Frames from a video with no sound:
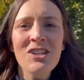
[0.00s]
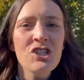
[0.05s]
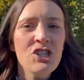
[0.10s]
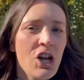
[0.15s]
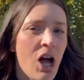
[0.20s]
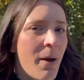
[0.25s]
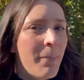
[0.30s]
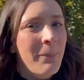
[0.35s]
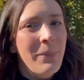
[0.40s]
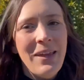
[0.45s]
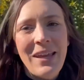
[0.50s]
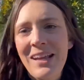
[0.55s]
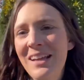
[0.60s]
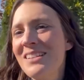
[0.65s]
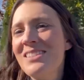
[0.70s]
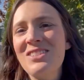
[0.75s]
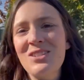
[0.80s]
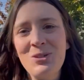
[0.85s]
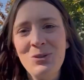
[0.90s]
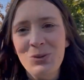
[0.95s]
shopping,
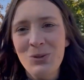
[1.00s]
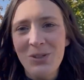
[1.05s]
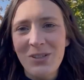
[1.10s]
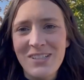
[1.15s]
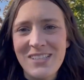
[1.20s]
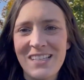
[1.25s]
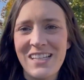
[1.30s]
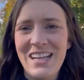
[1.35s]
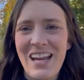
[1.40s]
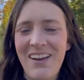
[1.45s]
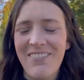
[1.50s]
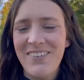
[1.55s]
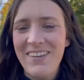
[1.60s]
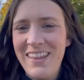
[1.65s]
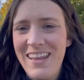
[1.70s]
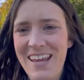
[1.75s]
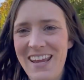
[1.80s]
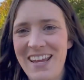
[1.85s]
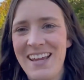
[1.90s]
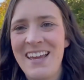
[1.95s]
schools, and
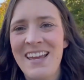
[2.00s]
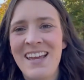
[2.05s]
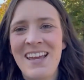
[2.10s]
everything.